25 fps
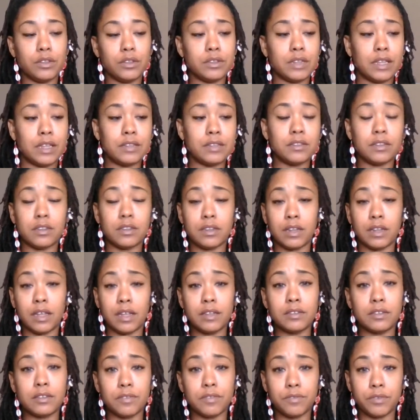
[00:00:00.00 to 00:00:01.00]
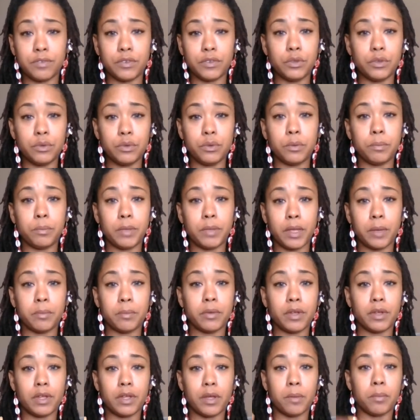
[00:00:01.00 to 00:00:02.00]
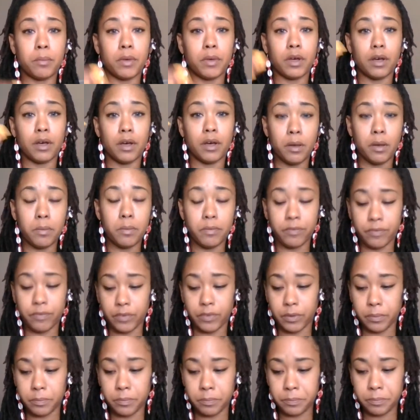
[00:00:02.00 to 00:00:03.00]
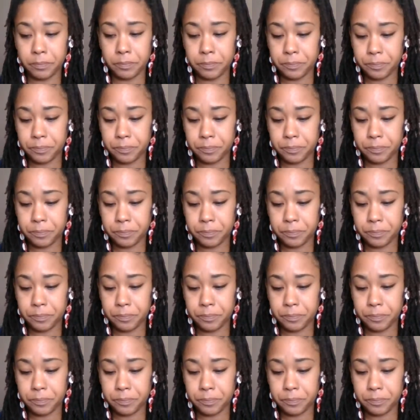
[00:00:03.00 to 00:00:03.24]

That's a lesson for you to be able to come up from.